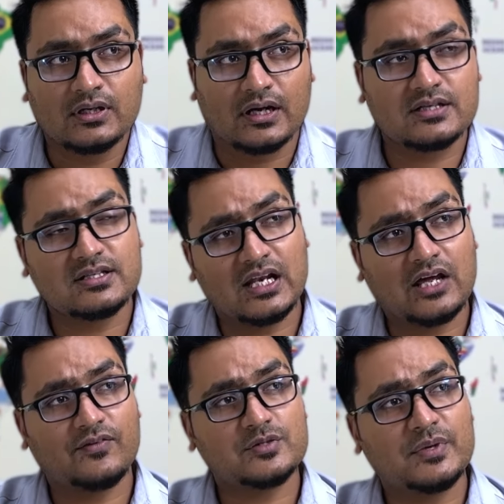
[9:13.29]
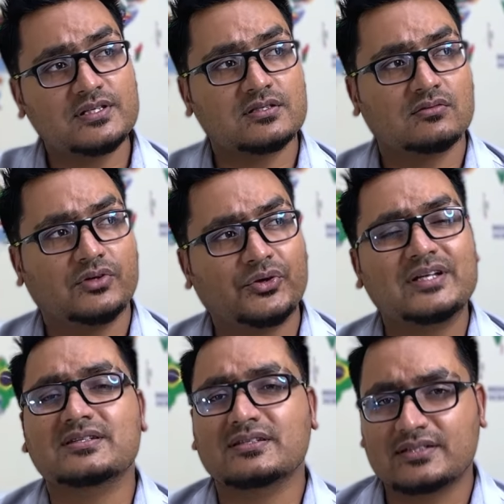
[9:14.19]
Regional language means you
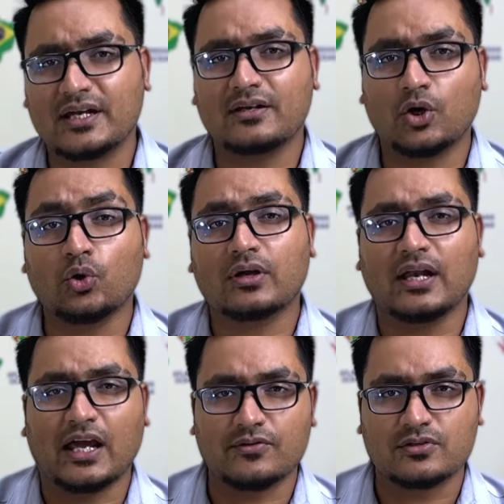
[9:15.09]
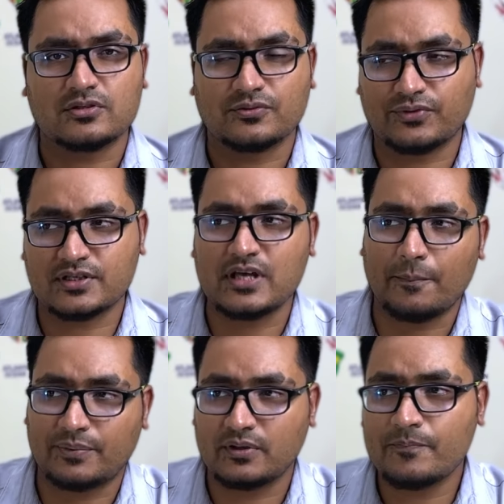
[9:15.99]
can say local language also. For
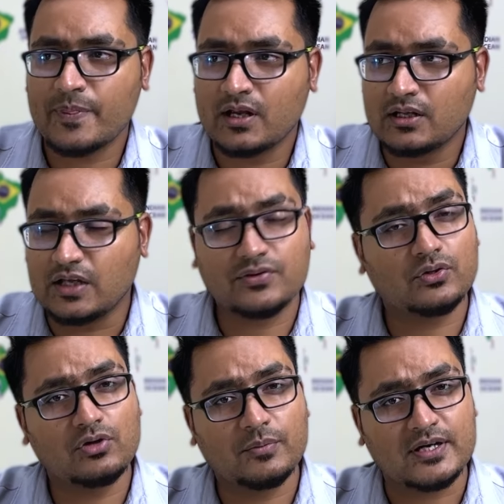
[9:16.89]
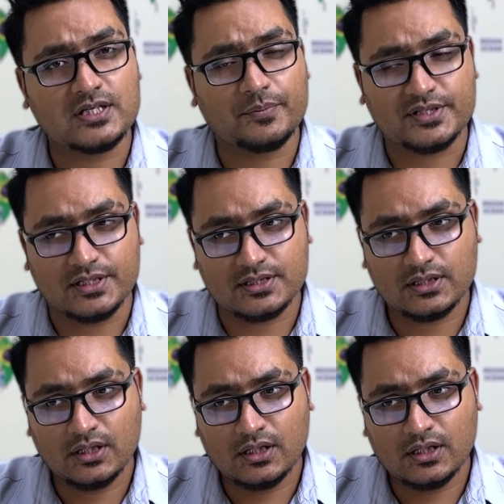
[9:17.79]
example, if you go to Himachal Pradesh,